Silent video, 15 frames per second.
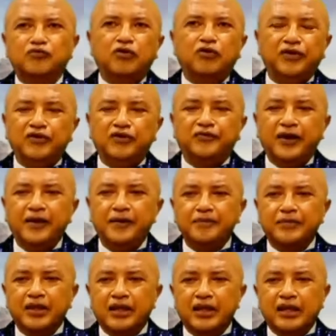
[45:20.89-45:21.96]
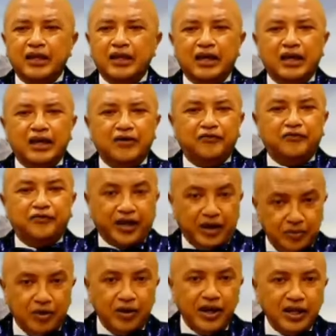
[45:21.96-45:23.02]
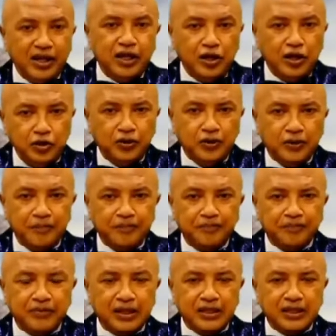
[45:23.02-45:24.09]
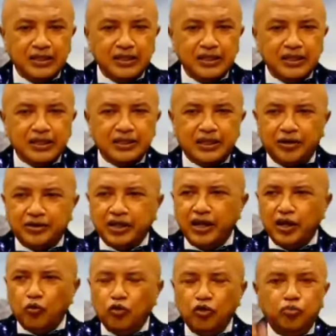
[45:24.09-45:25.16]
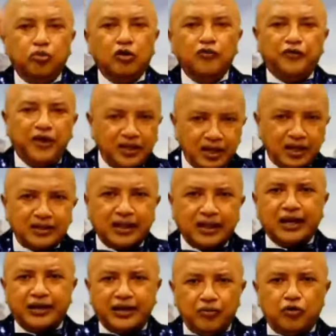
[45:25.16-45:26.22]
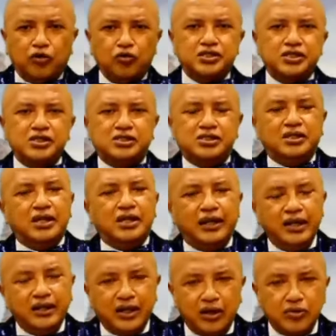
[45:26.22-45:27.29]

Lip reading: He is exclusively chosen. So you cannot despise him.